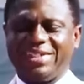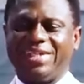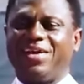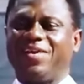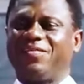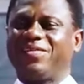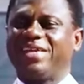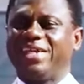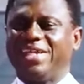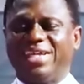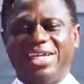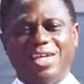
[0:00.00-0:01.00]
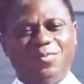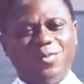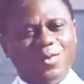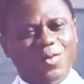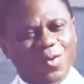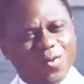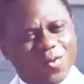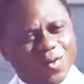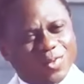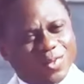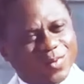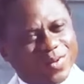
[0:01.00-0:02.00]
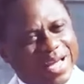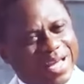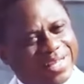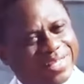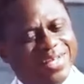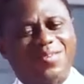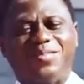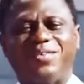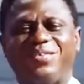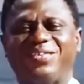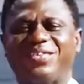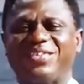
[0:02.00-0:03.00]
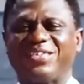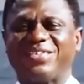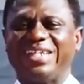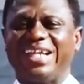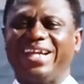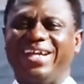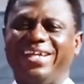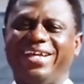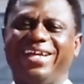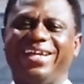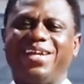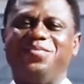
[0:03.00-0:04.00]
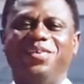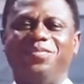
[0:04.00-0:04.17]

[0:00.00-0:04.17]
Now, if you don't go through the interview, and then